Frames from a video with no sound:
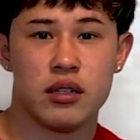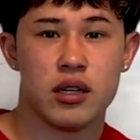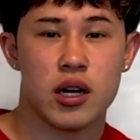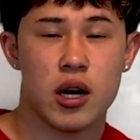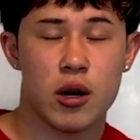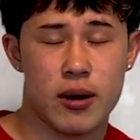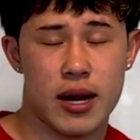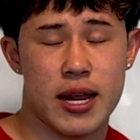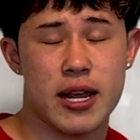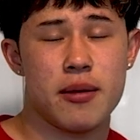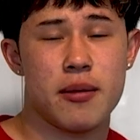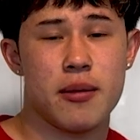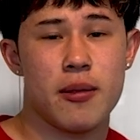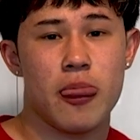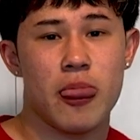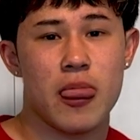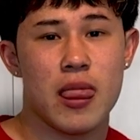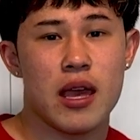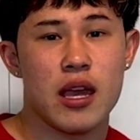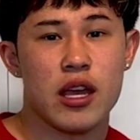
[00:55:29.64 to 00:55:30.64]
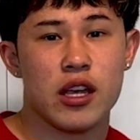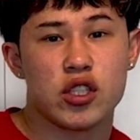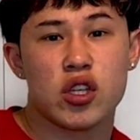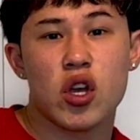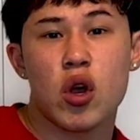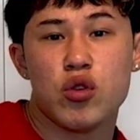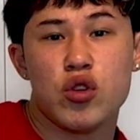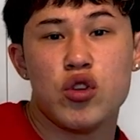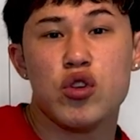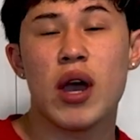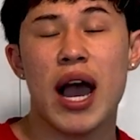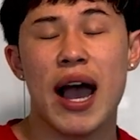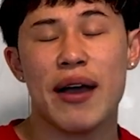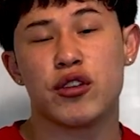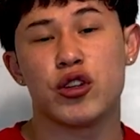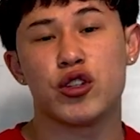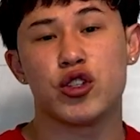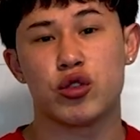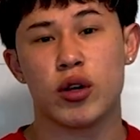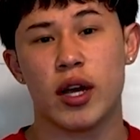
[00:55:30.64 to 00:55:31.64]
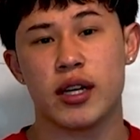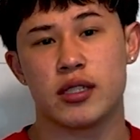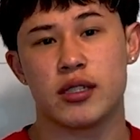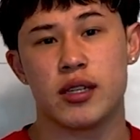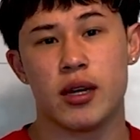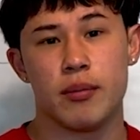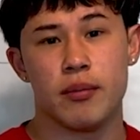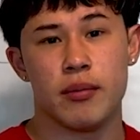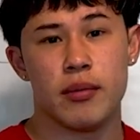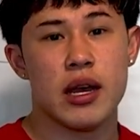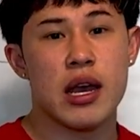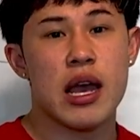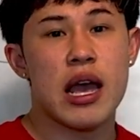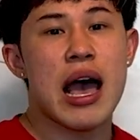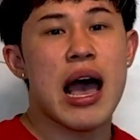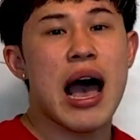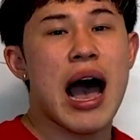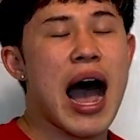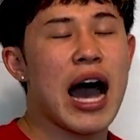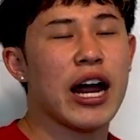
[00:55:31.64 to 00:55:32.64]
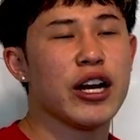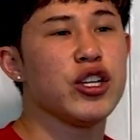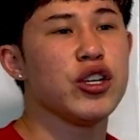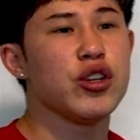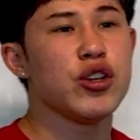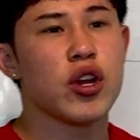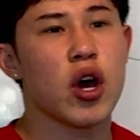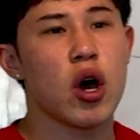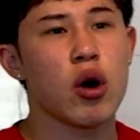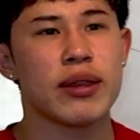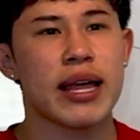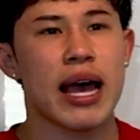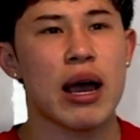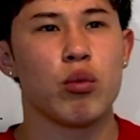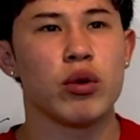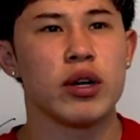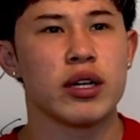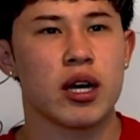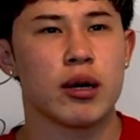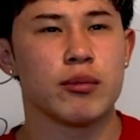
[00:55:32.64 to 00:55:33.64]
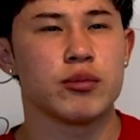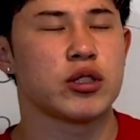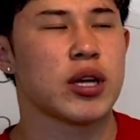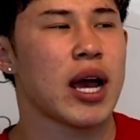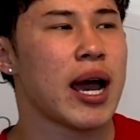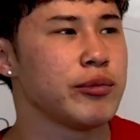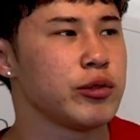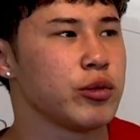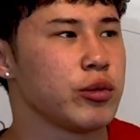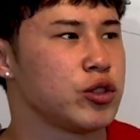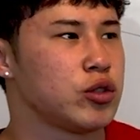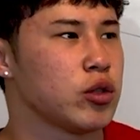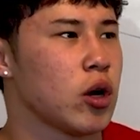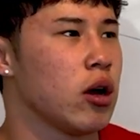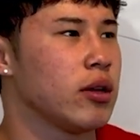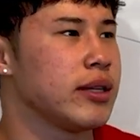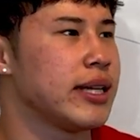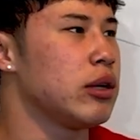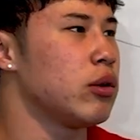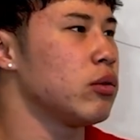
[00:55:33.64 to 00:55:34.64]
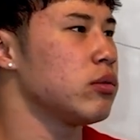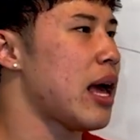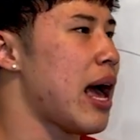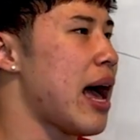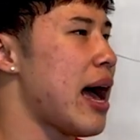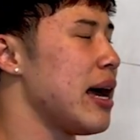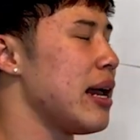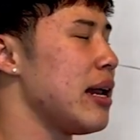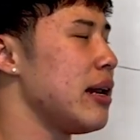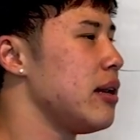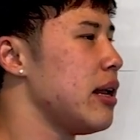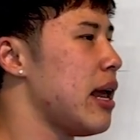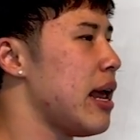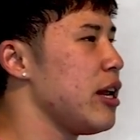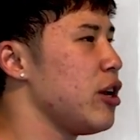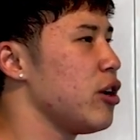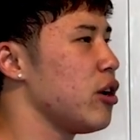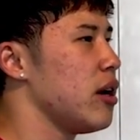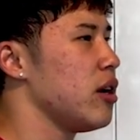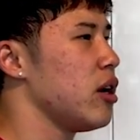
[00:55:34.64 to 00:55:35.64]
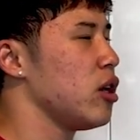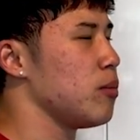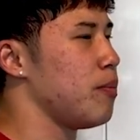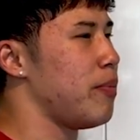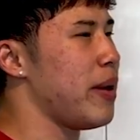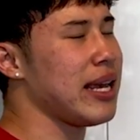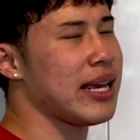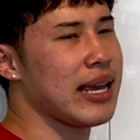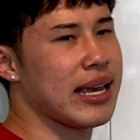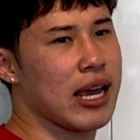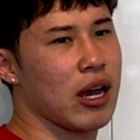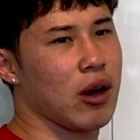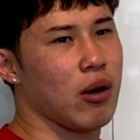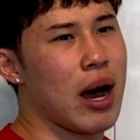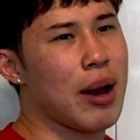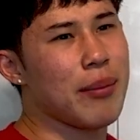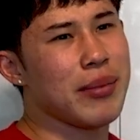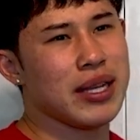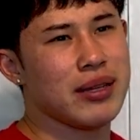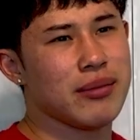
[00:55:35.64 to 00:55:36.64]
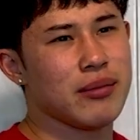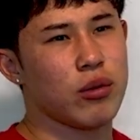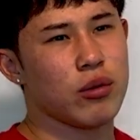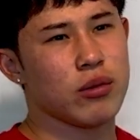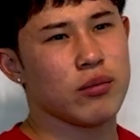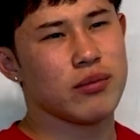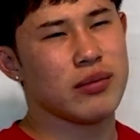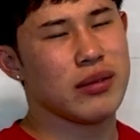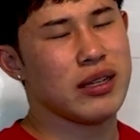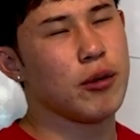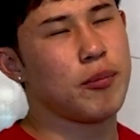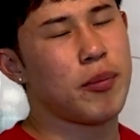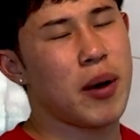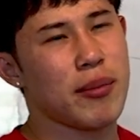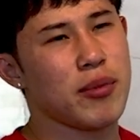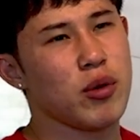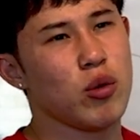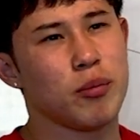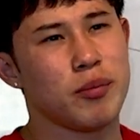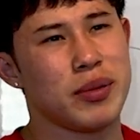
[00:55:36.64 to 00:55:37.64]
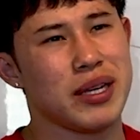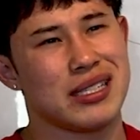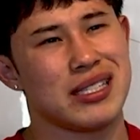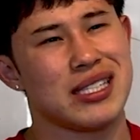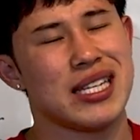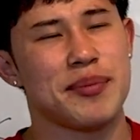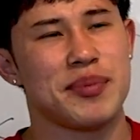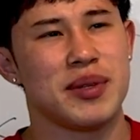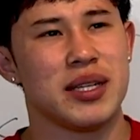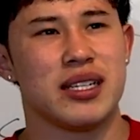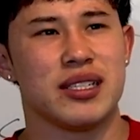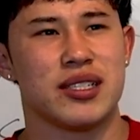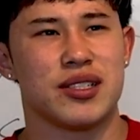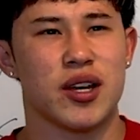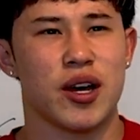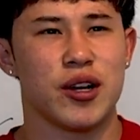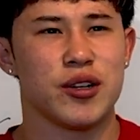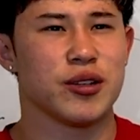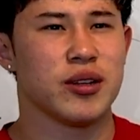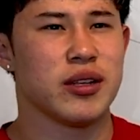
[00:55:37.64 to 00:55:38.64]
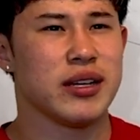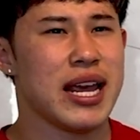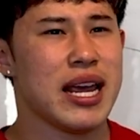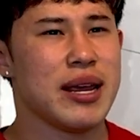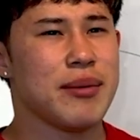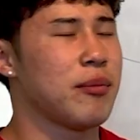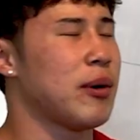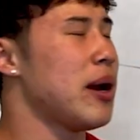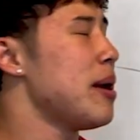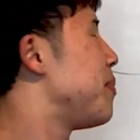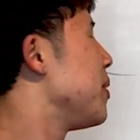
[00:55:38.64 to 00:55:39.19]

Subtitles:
All right, so you have to trust them. How do you know that when it comes time to withdraw, they don't add another bank account? I mean, it probably won't be accepted because it's under the name, right?